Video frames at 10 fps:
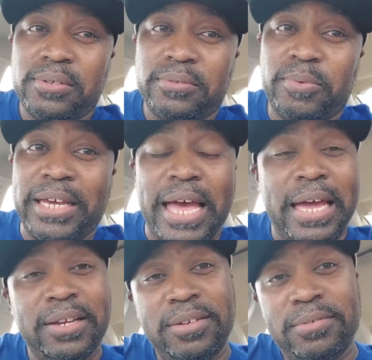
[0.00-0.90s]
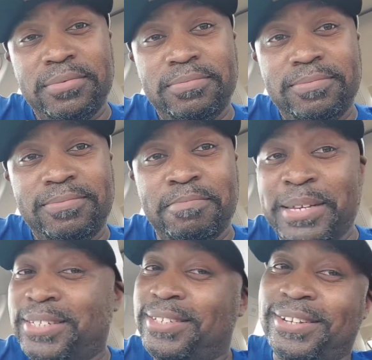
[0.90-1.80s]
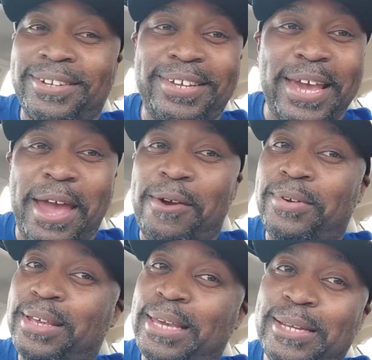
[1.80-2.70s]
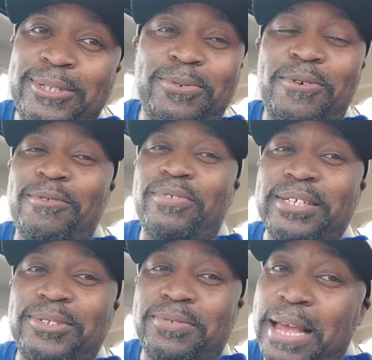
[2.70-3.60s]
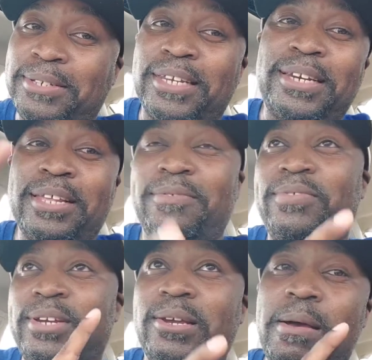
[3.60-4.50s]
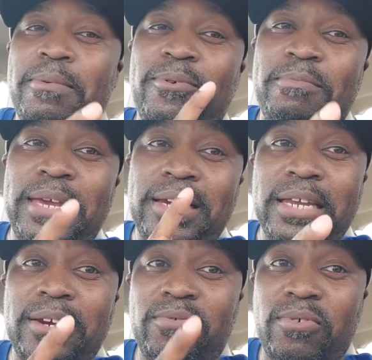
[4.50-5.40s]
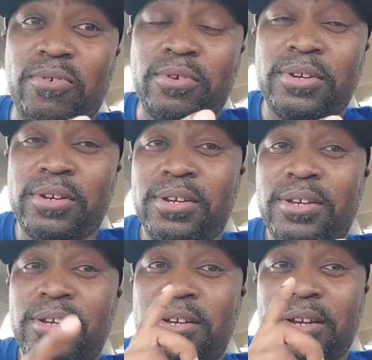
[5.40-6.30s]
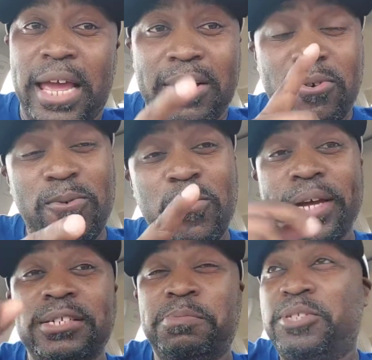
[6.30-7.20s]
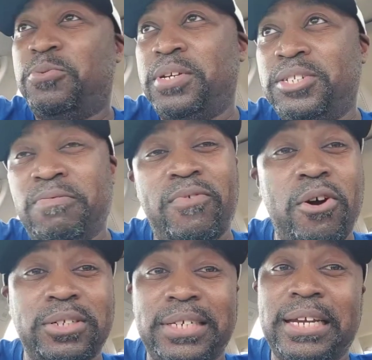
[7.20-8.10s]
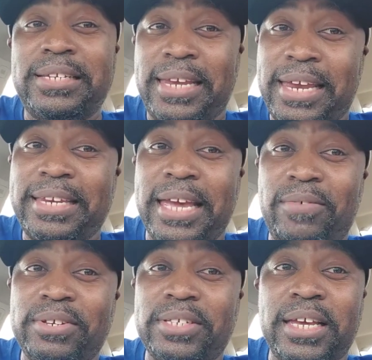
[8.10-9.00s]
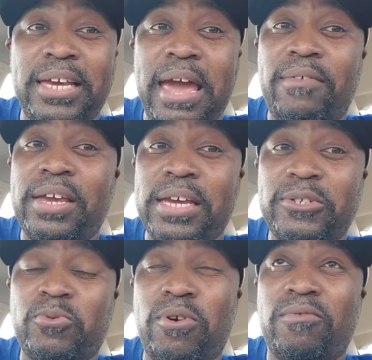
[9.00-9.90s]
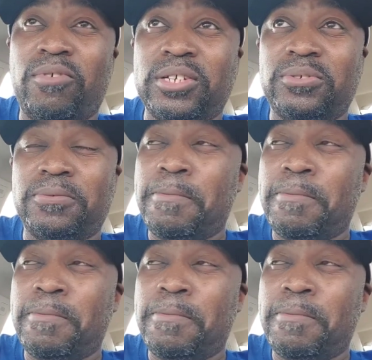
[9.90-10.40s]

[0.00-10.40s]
We got Mr. Gary Antoine Russell. And that's another video I'm going to make later on. Like a who wins between Gervonta Tank Davis and Gary Antoine Russell.